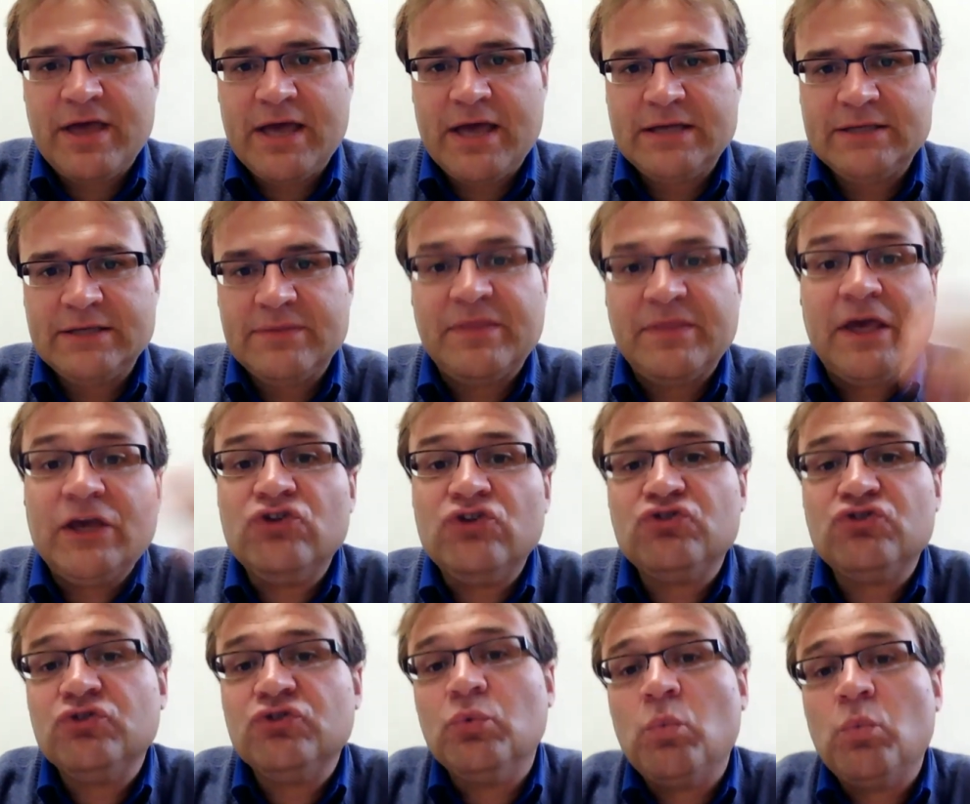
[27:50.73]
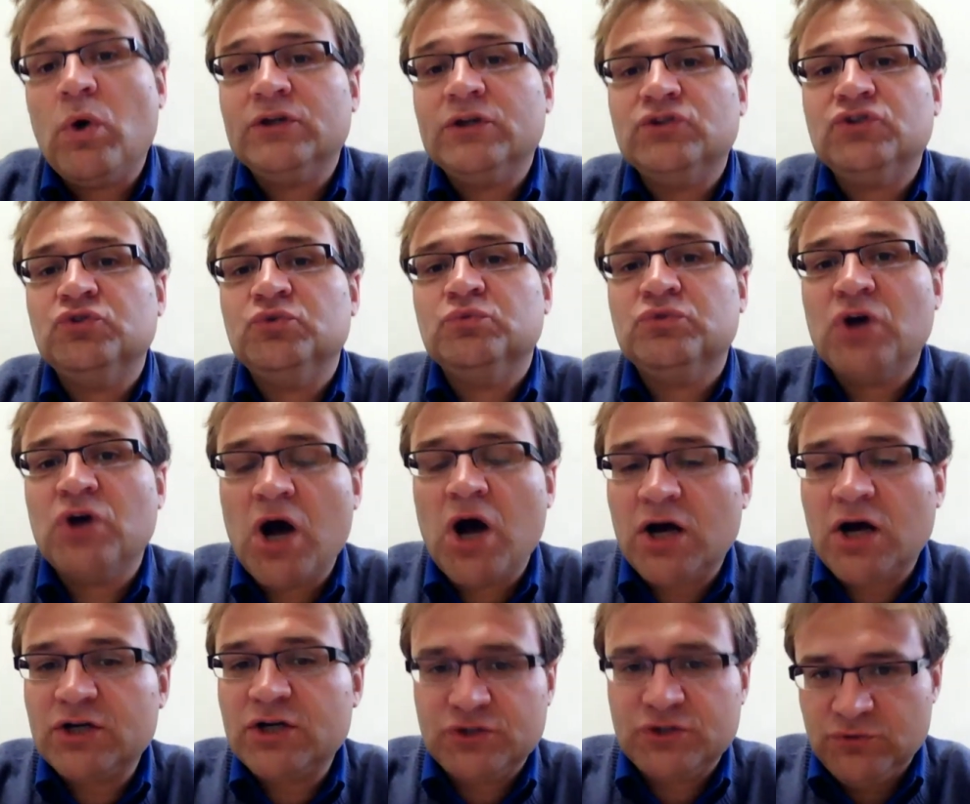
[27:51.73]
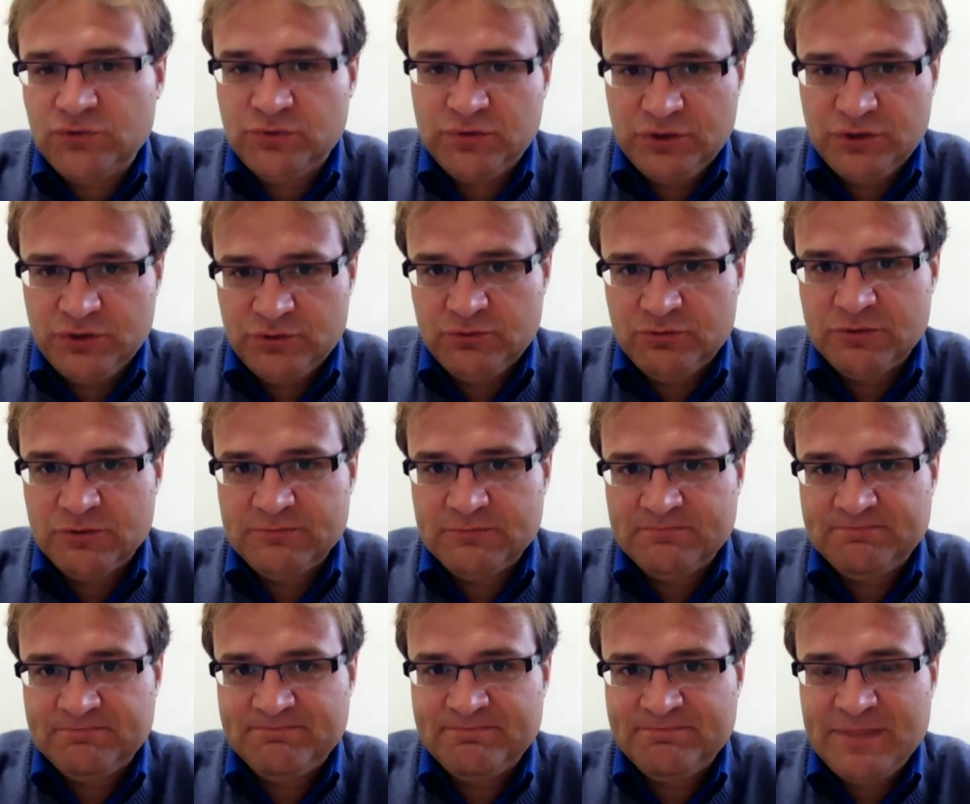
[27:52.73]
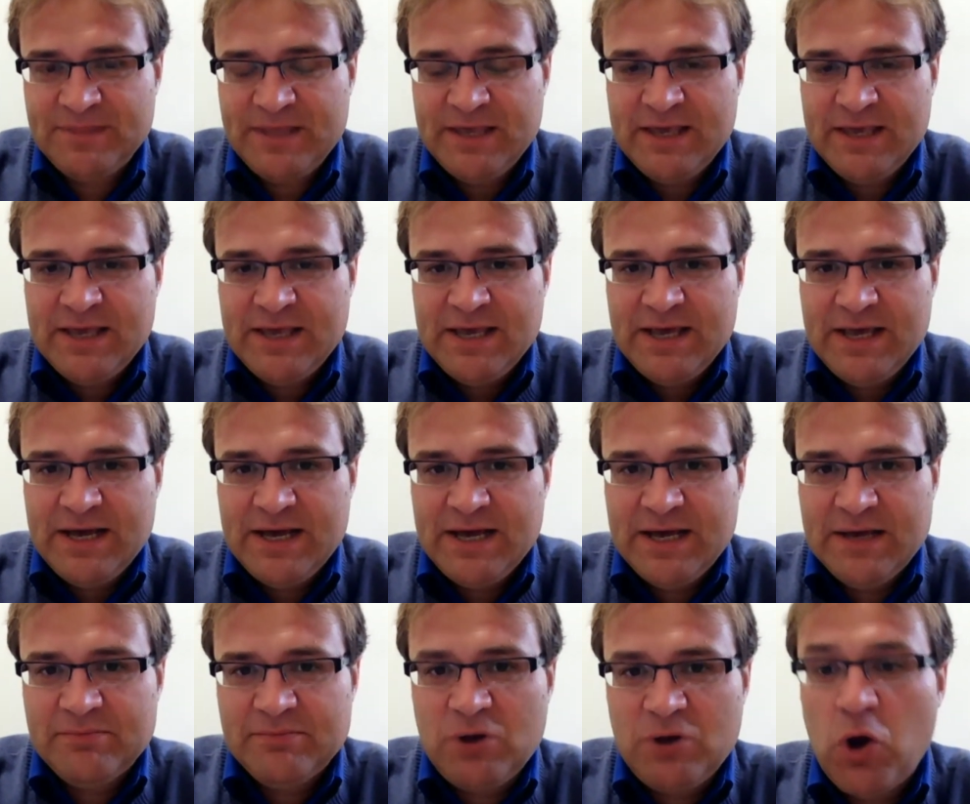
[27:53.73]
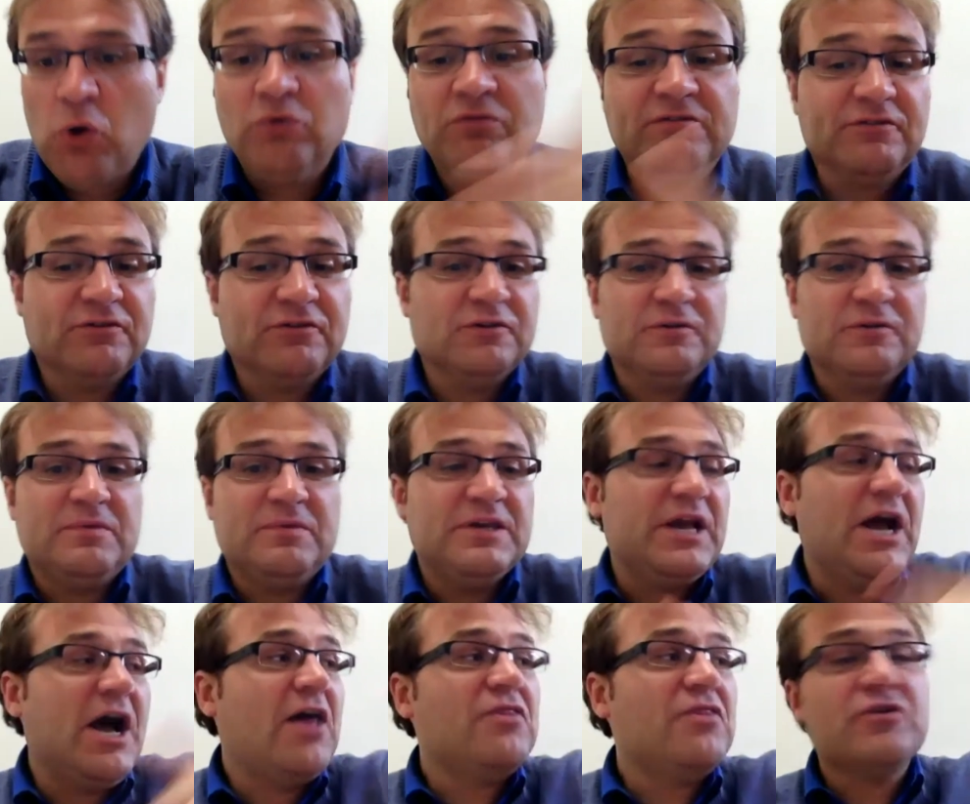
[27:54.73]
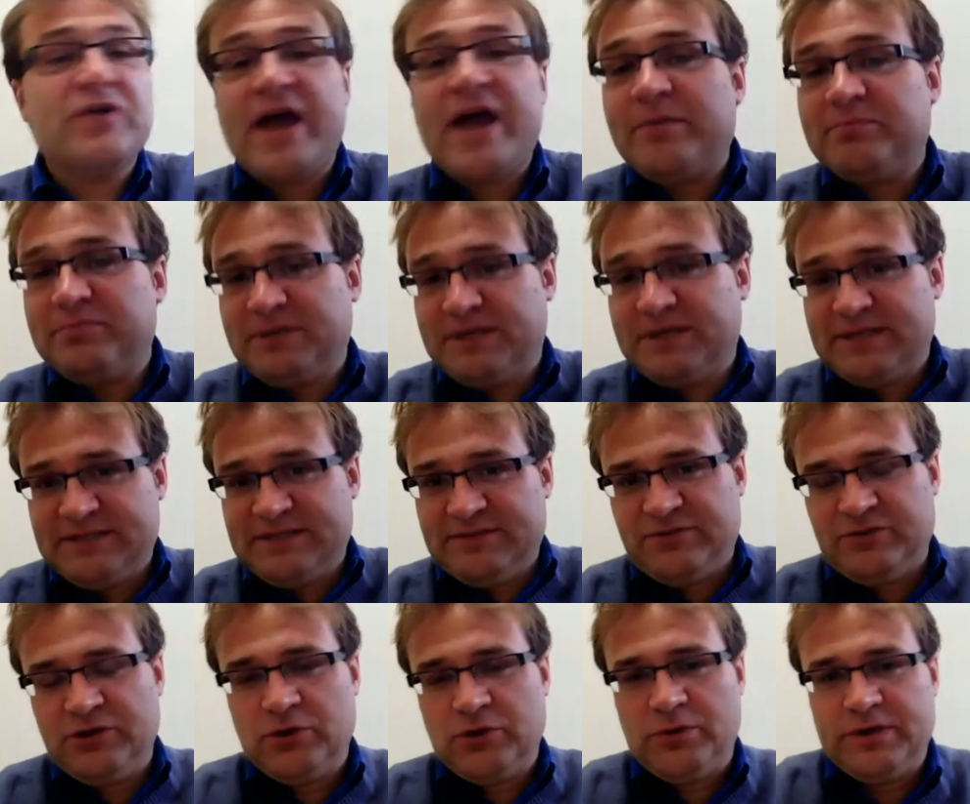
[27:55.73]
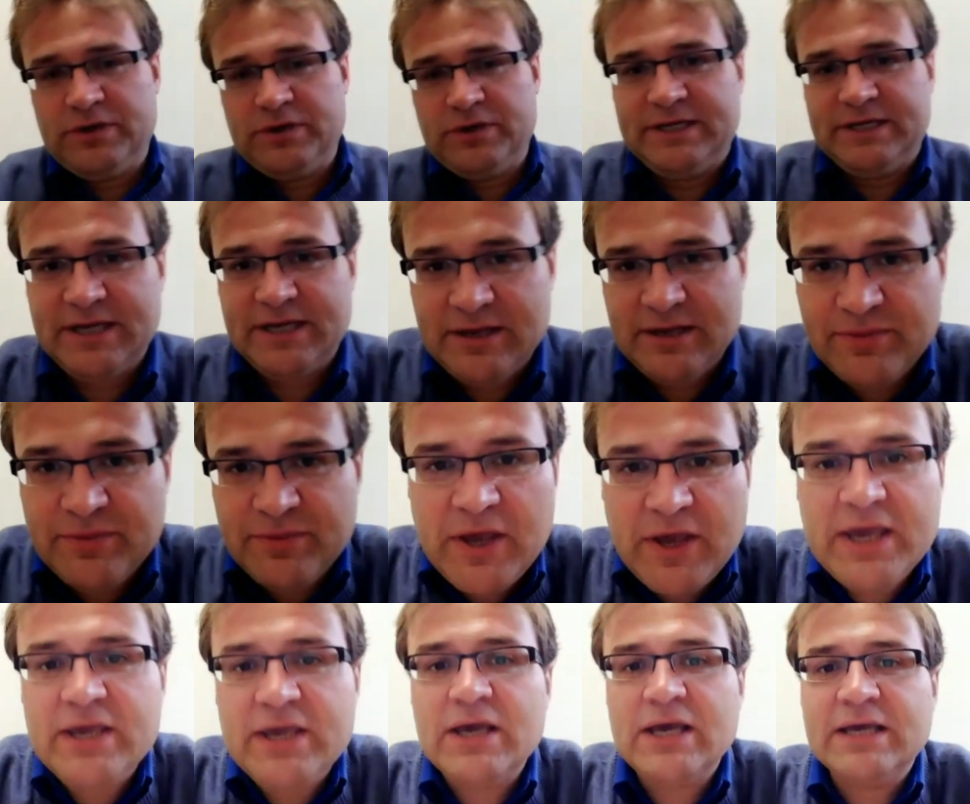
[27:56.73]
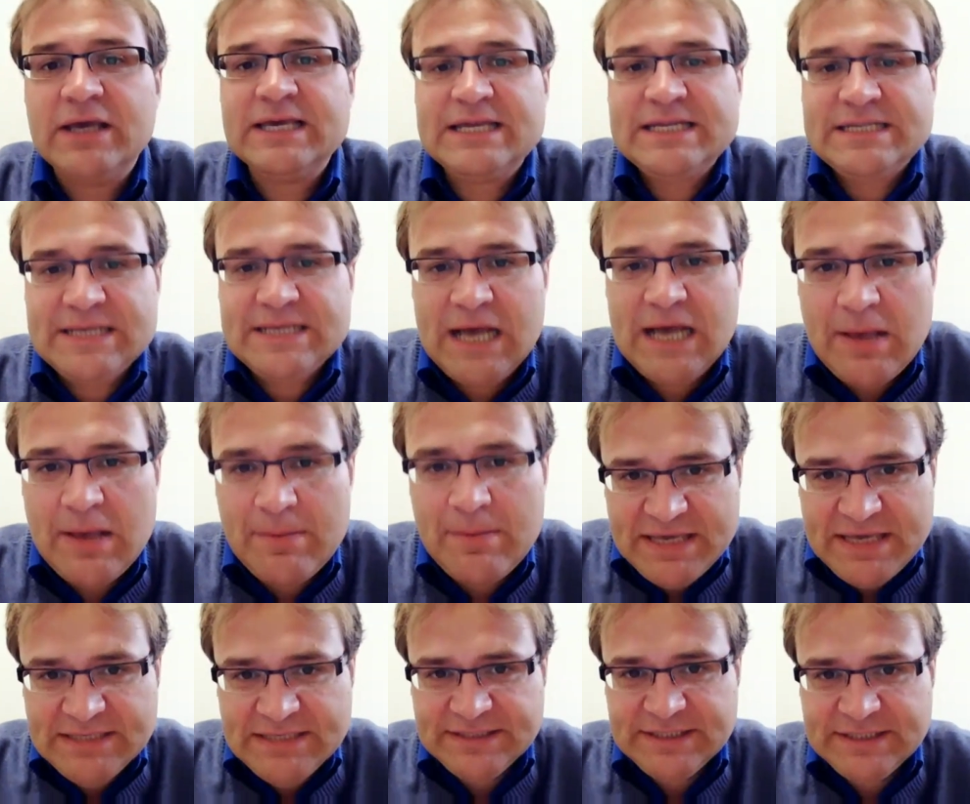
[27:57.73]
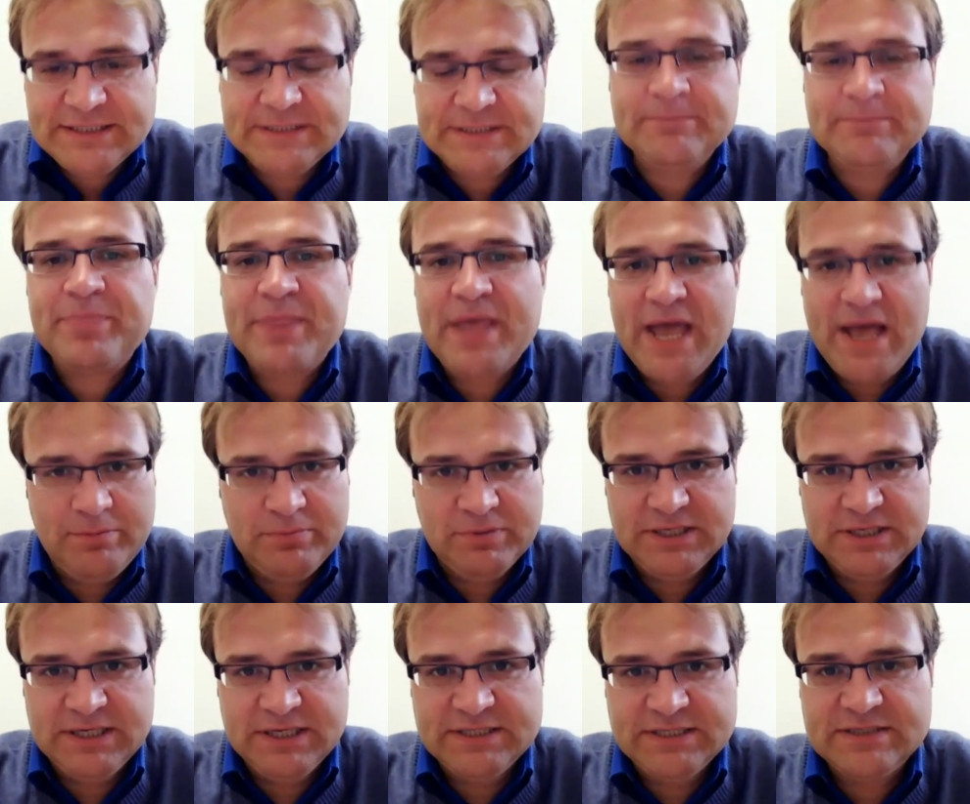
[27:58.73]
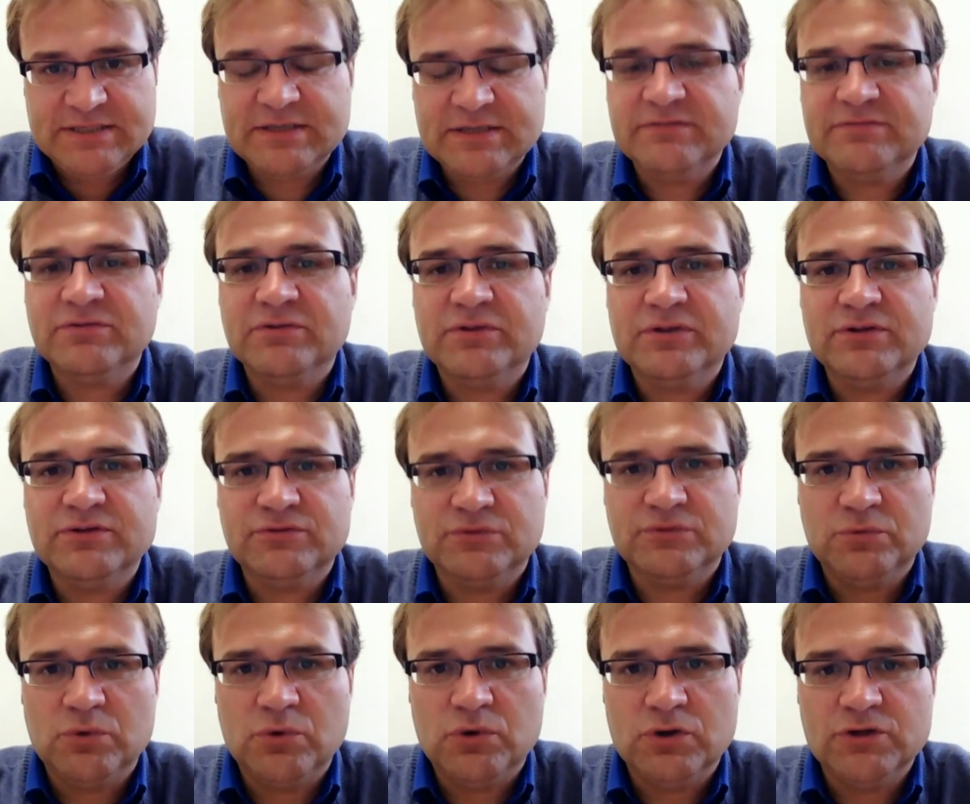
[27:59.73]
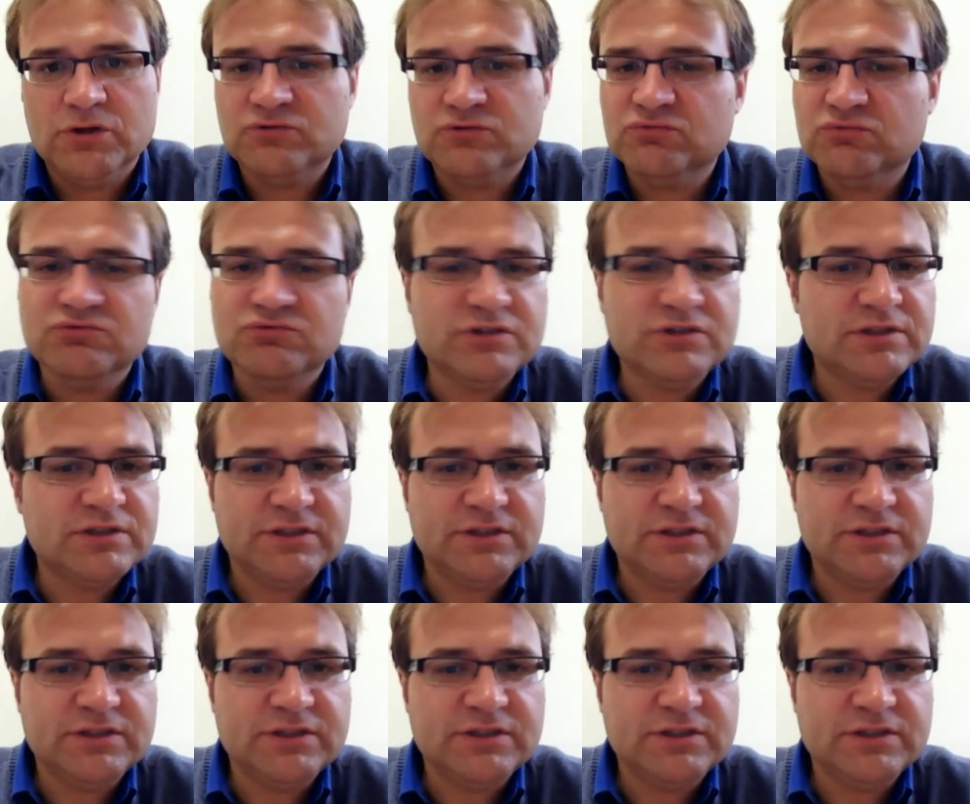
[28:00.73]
that they should want to talk to you over the other applicants they're going to get. They get amazing applicants for these awards,